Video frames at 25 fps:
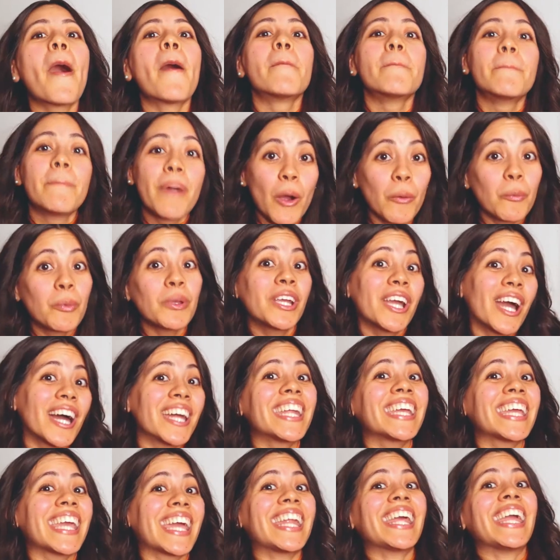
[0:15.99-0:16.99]
but we're
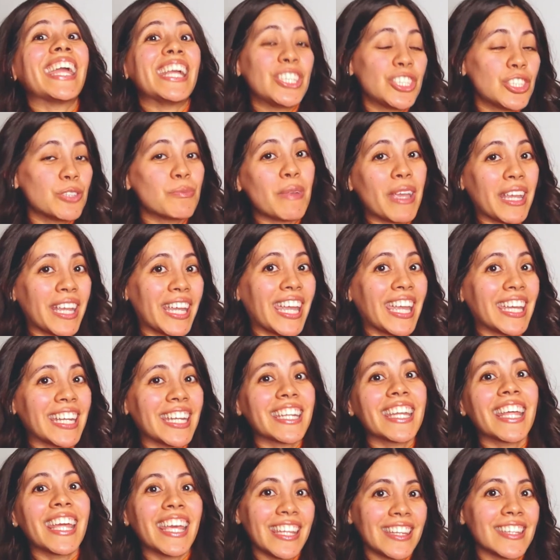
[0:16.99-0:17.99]
gonna get
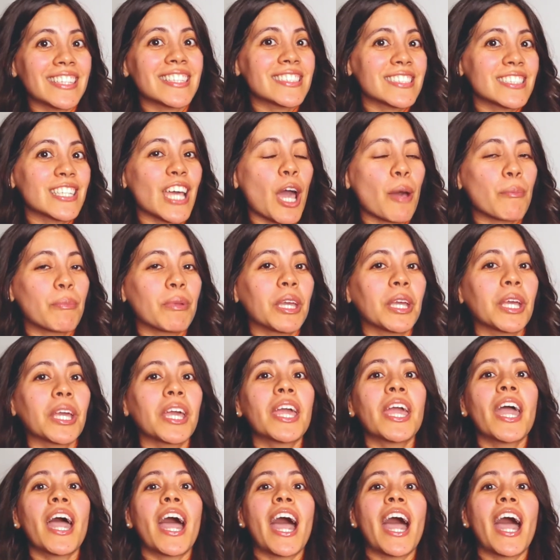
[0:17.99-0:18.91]
itchy-macated in this topic.